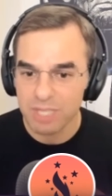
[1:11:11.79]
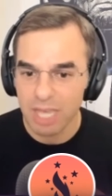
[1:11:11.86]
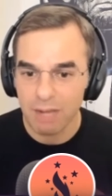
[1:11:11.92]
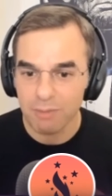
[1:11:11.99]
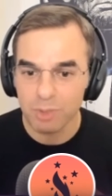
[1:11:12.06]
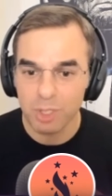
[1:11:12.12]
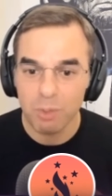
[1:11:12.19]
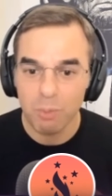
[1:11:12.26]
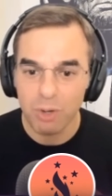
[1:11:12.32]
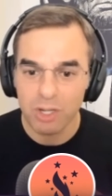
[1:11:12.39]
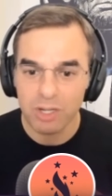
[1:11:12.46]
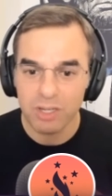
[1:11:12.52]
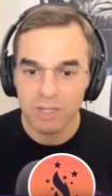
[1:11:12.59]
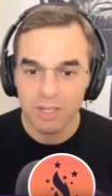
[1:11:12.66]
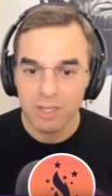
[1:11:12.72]

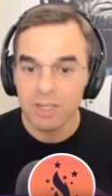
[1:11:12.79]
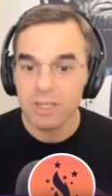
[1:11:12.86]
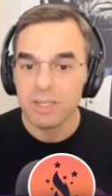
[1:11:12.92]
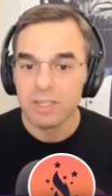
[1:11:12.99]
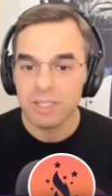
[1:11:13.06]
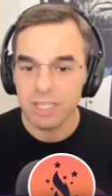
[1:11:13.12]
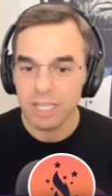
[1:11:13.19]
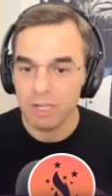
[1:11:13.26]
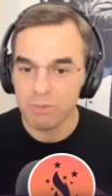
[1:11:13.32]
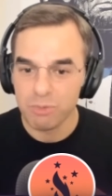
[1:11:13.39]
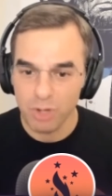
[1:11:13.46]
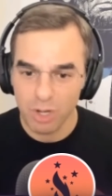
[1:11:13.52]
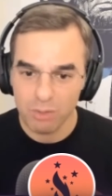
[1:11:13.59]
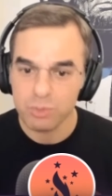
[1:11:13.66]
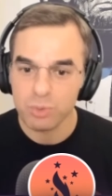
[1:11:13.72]
everyone
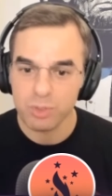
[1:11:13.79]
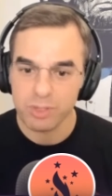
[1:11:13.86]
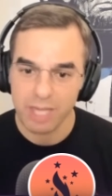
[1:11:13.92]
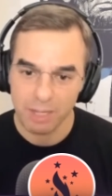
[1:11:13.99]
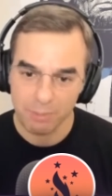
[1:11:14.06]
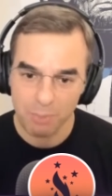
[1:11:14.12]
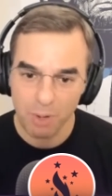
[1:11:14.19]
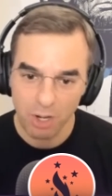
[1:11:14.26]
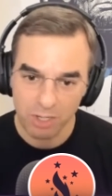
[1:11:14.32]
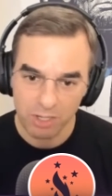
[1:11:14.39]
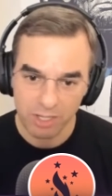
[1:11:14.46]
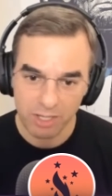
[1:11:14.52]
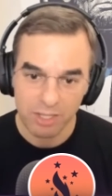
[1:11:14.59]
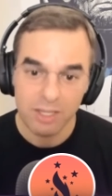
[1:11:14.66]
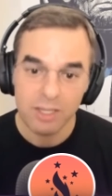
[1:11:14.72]
involved with that
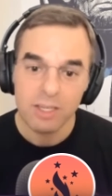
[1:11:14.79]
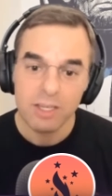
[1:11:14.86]
party